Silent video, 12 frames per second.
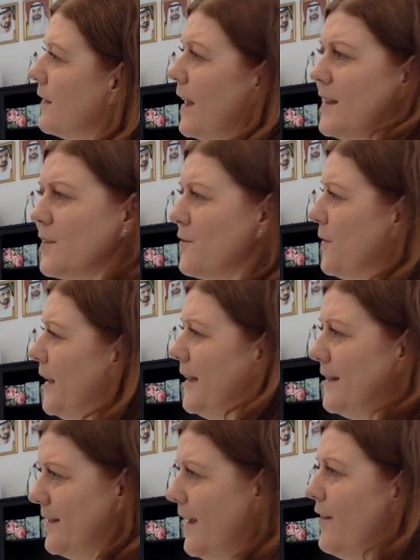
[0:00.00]
That's
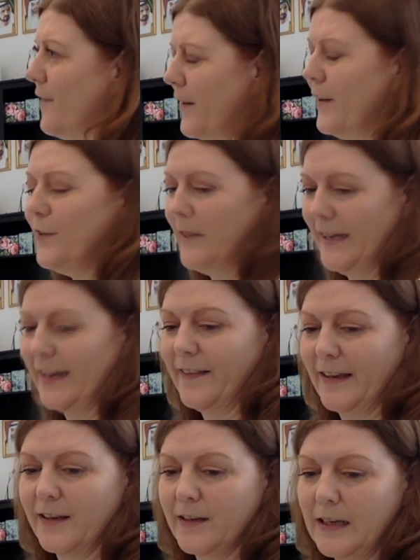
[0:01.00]
great. Yeah, very unique, I think.